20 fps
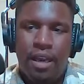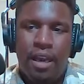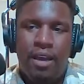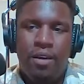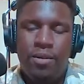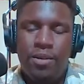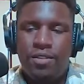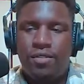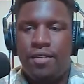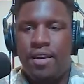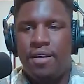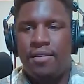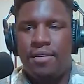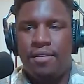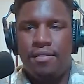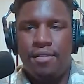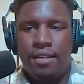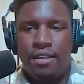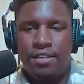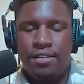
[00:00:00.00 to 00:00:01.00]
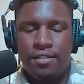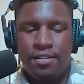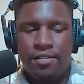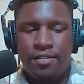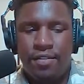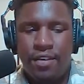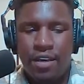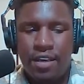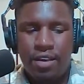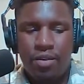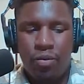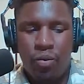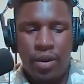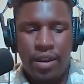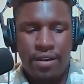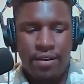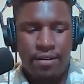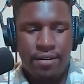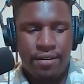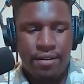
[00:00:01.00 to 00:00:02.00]
I always found it. It's it's fucking
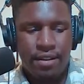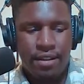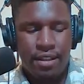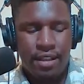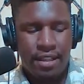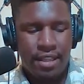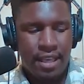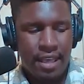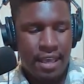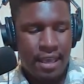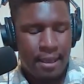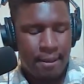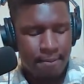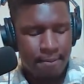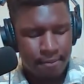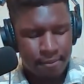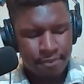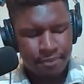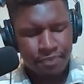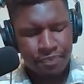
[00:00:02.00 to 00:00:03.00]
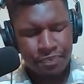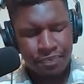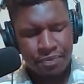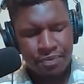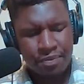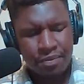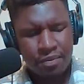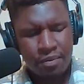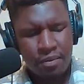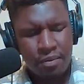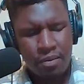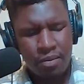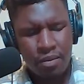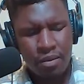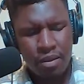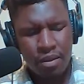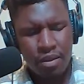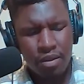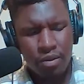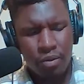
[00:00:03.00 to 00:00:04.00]
weird that
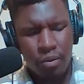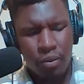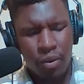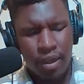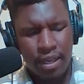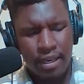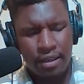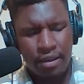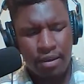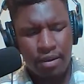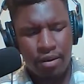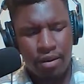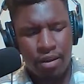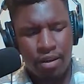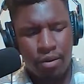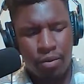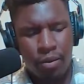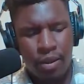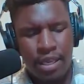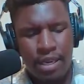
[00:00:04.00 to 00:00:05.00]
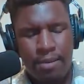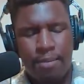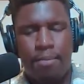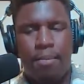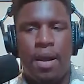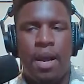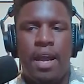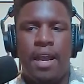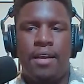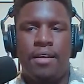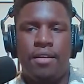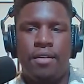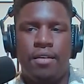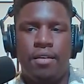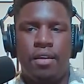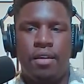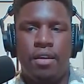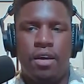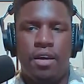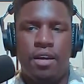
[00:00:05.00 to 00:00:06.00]
when you know we admire
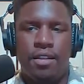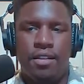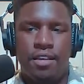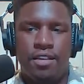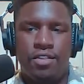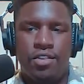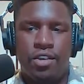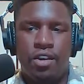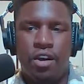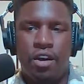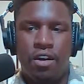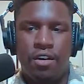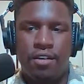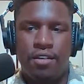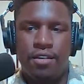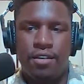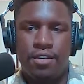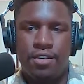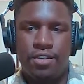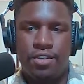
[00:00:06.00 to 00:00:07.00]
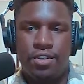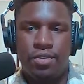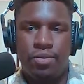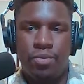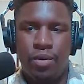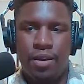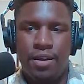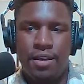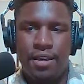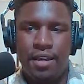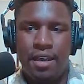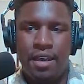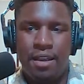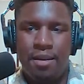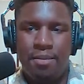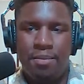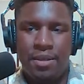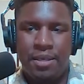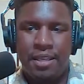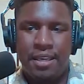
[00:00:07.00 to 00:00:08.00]
a lot of these conquerors and
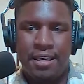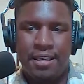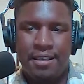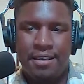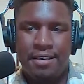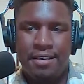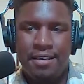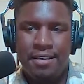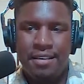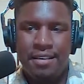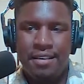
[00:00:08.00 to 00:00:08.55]
whatnot, but like